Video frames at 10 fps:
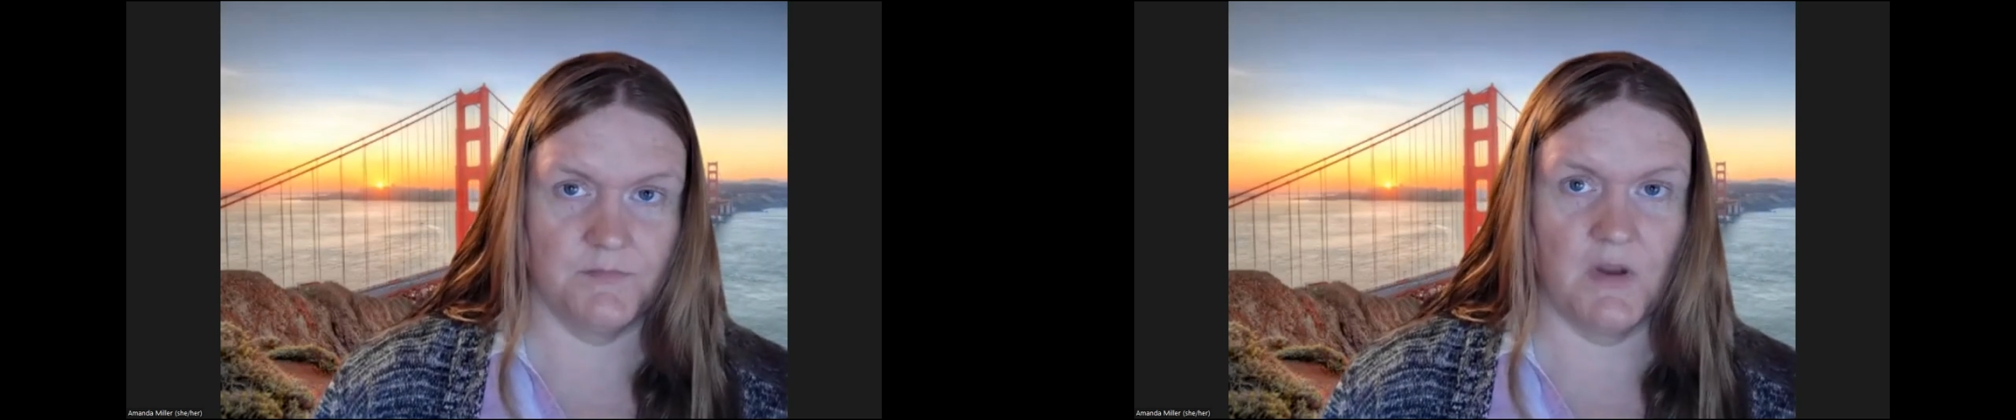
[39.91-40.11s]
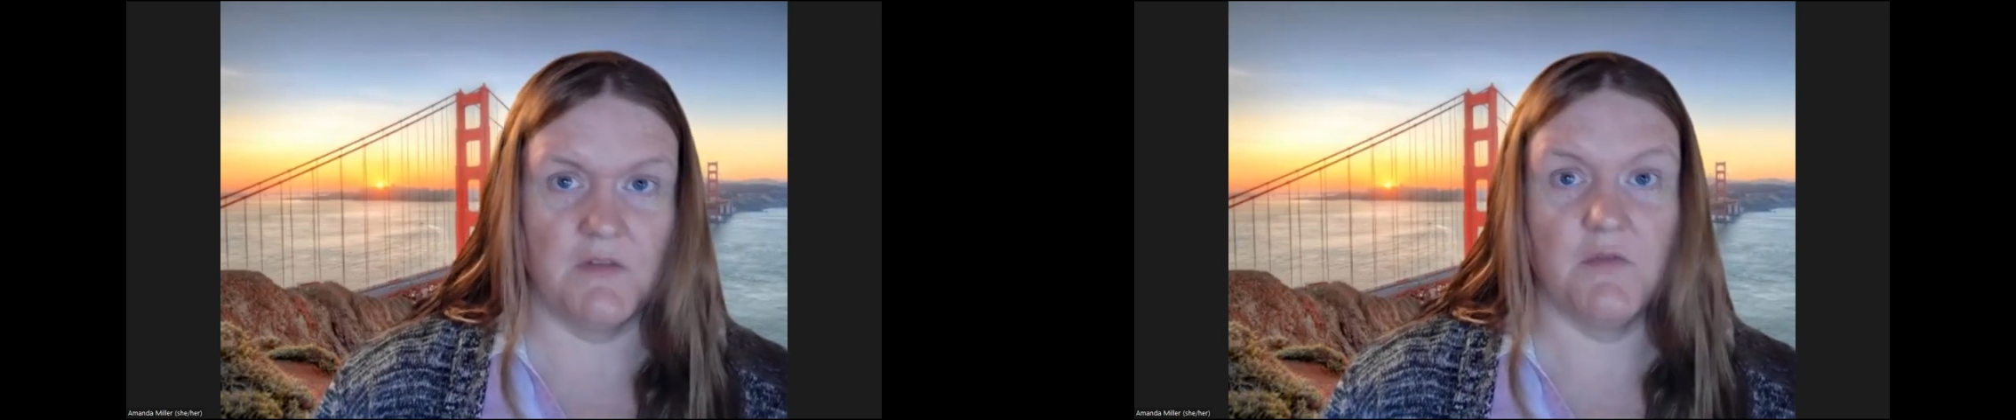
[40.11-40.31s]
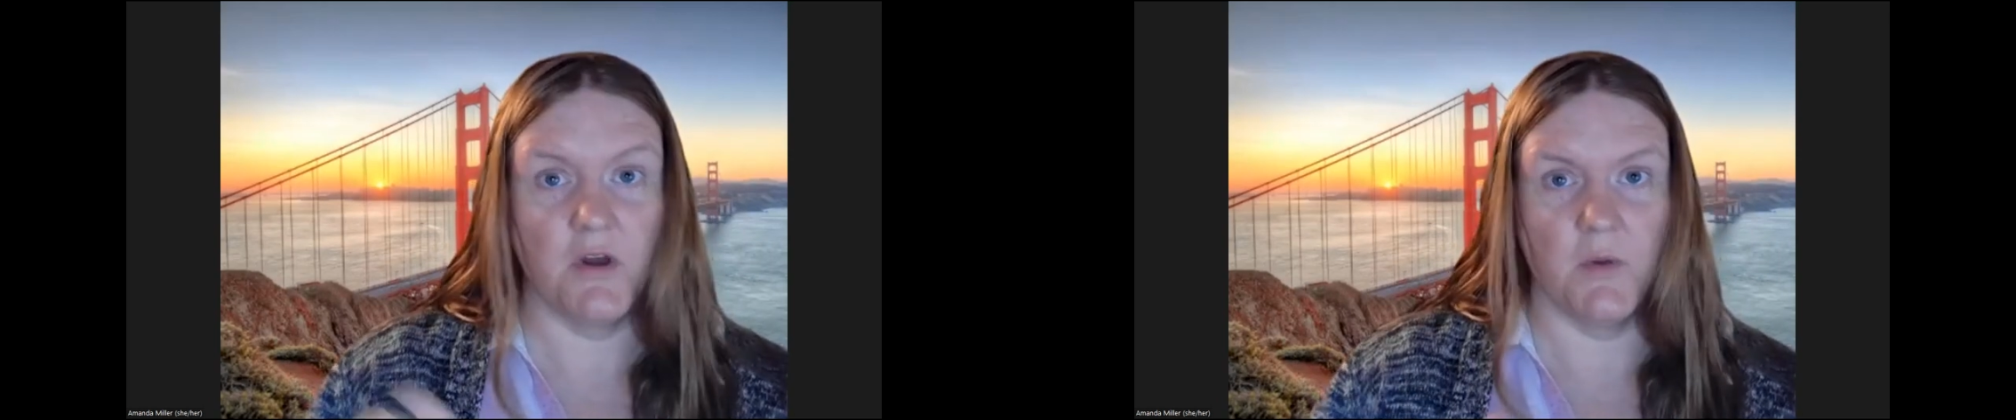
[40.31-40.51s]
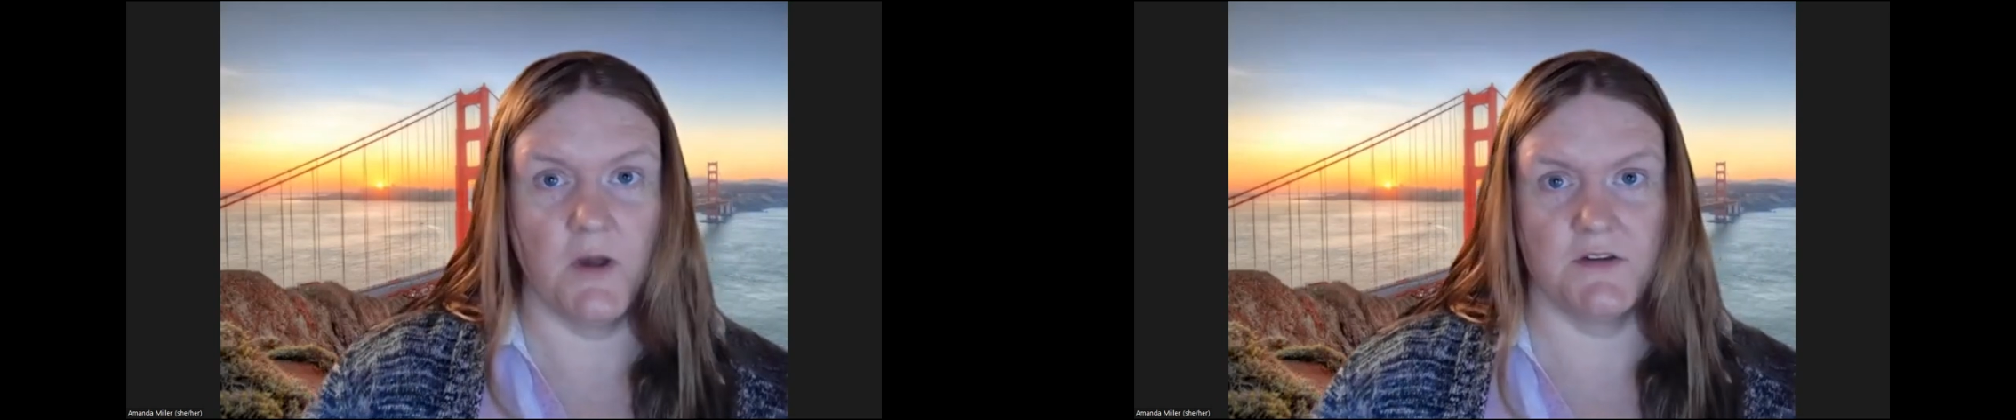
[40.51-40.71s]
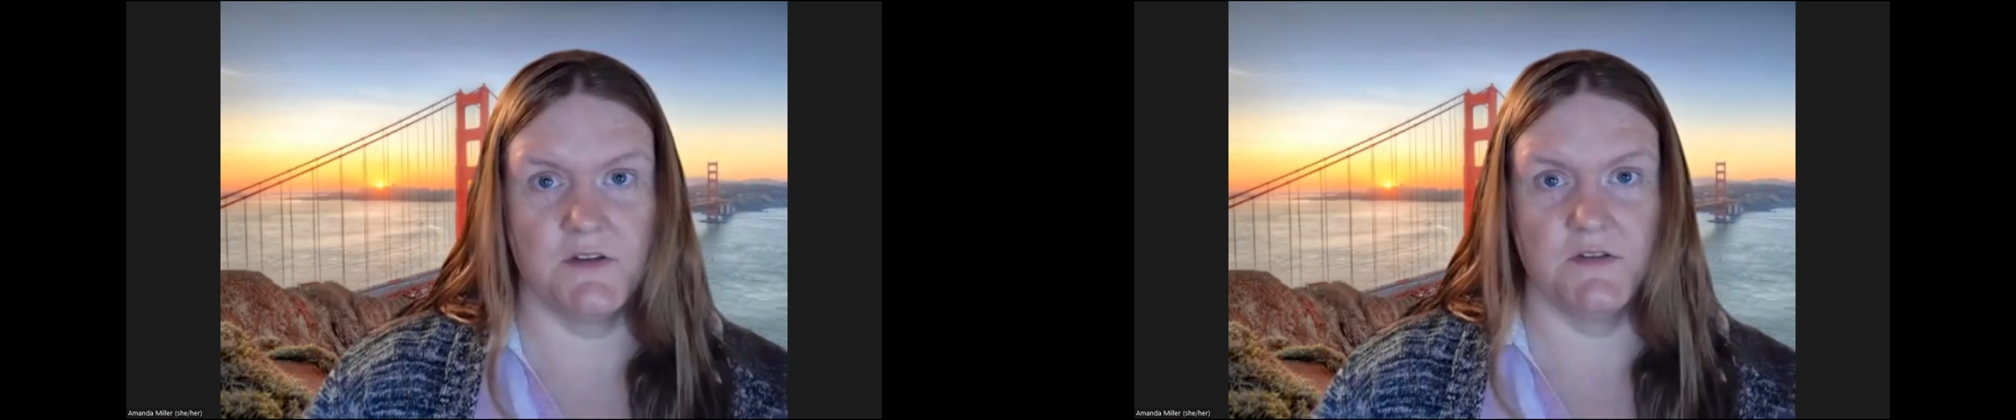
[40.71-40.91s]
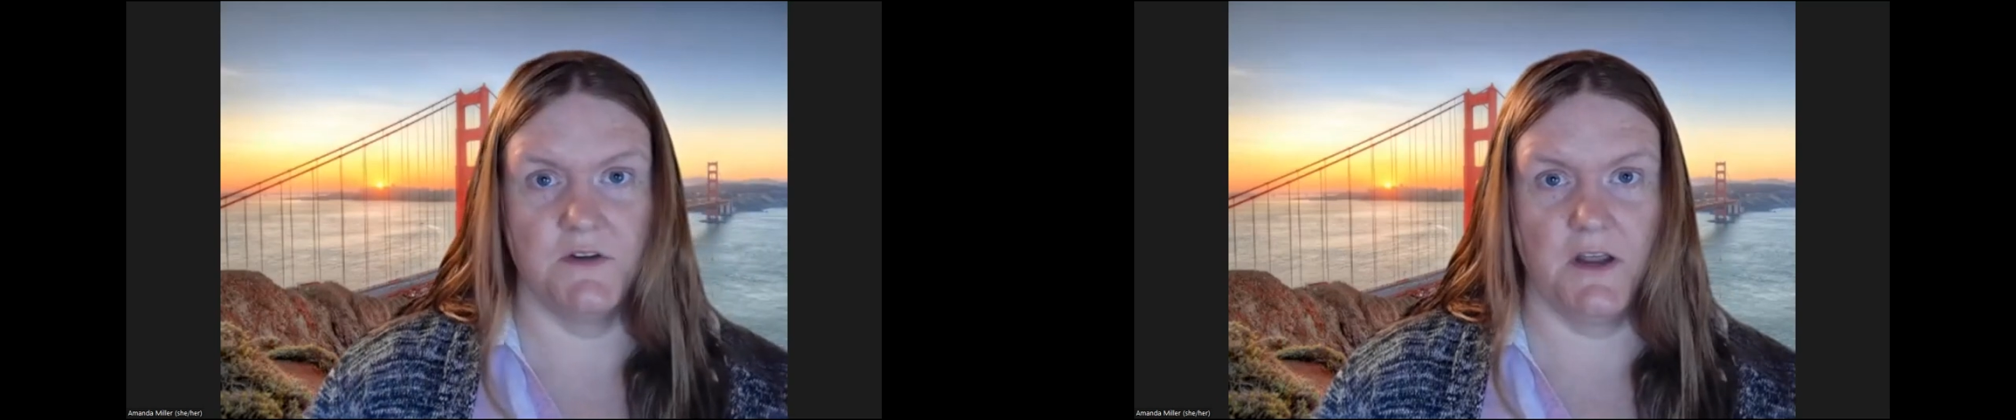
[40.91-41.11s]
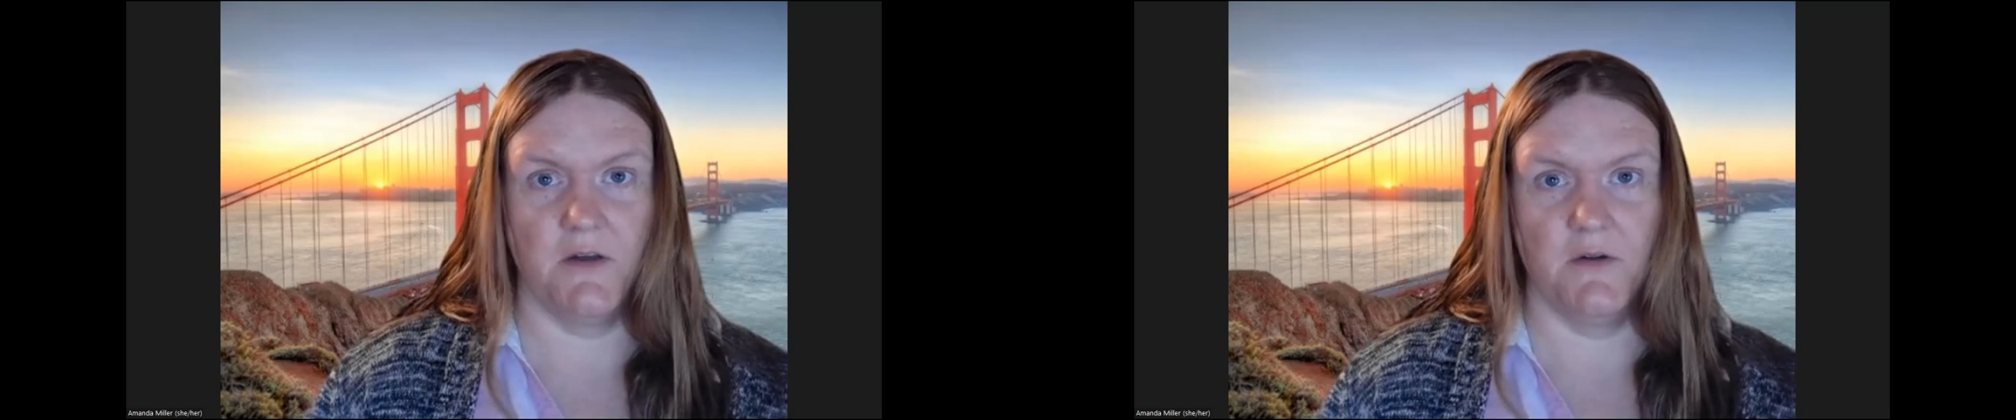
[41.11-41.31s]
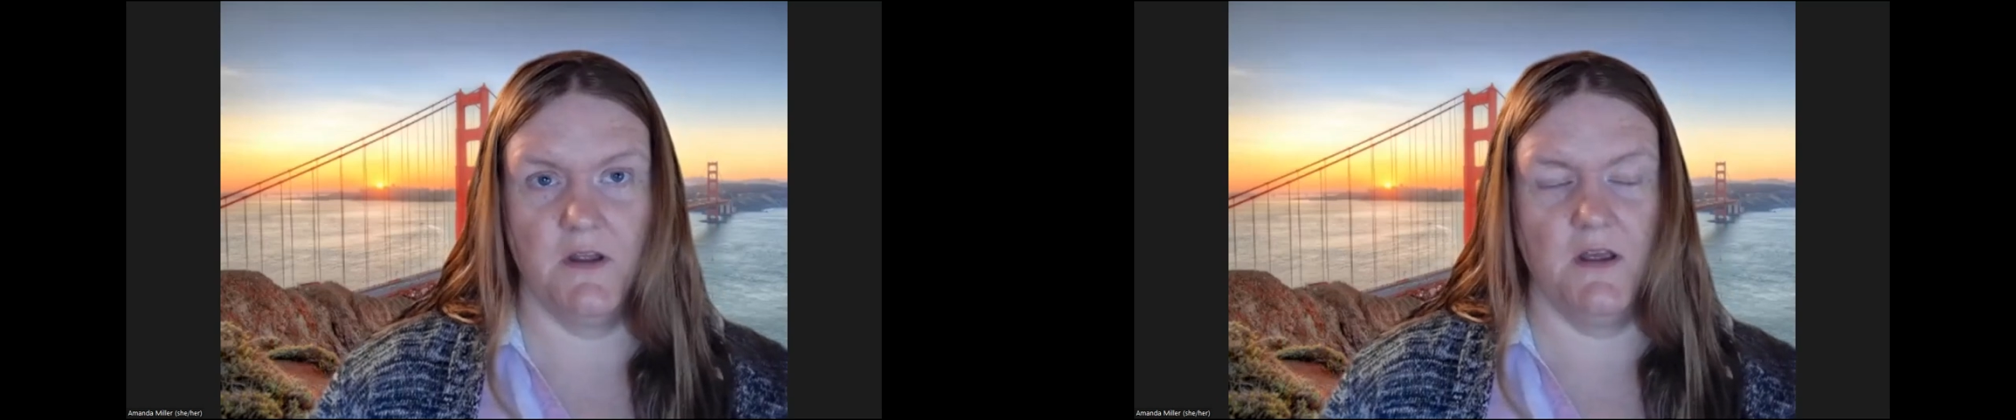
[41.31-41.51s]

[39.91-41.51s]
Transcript: before you watch this video.